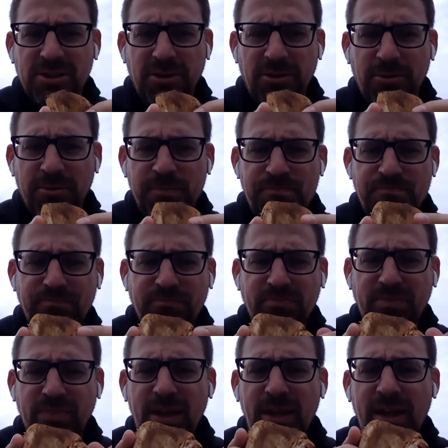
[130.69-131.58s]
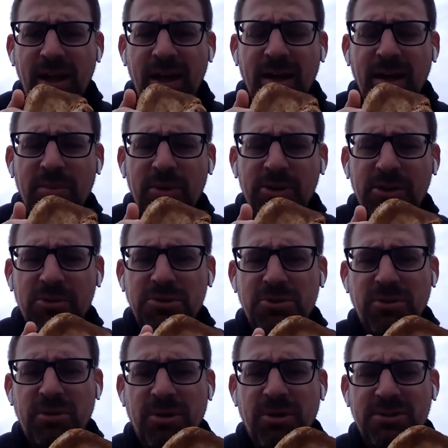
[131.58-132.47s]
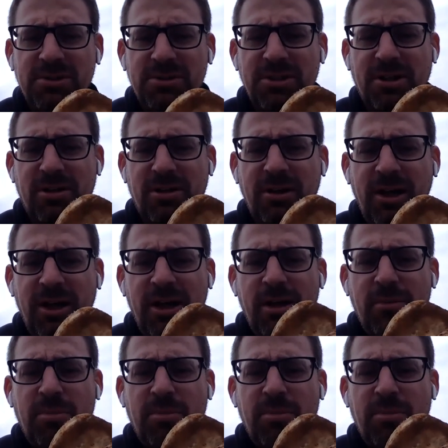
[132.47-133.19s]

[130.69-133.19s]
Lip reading: So, but those three muscles are